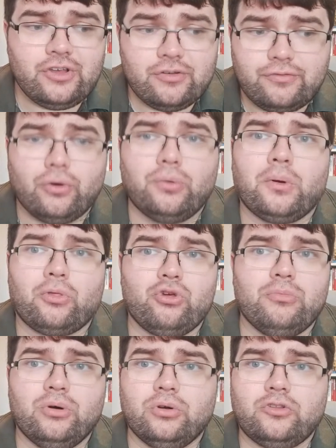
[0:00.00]
for Roger
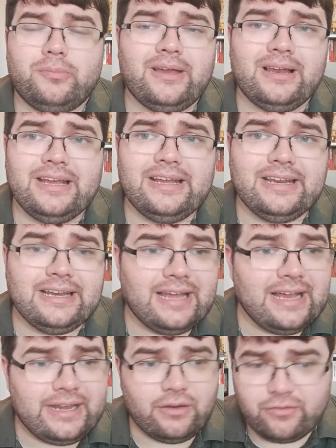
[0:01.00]
Moore to be a leading lady.